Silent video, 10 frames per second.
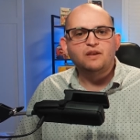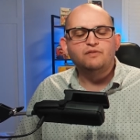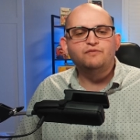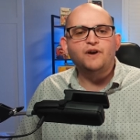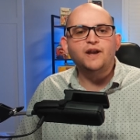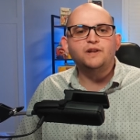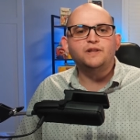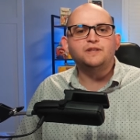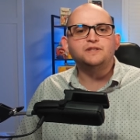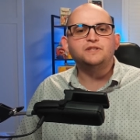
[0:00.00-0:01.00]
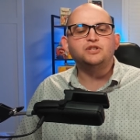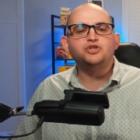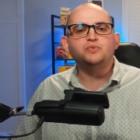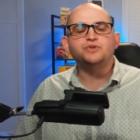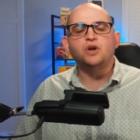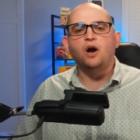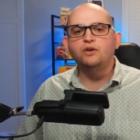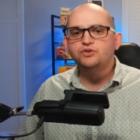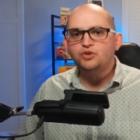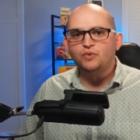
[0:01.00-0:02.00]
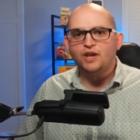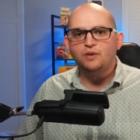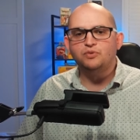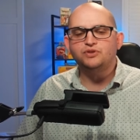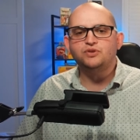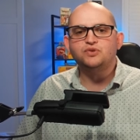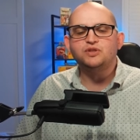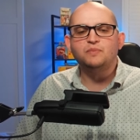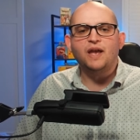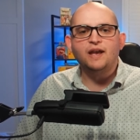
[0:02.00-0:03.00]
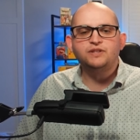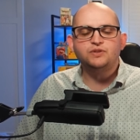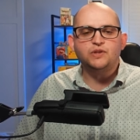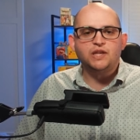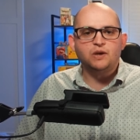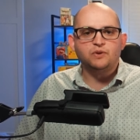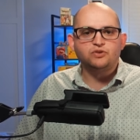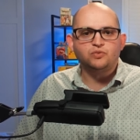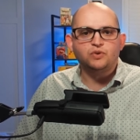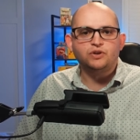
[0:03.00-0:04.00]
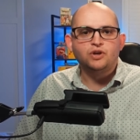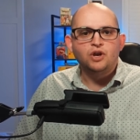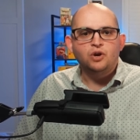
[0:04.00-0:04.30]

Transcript: Finally, this issue was also able to do some excellent character work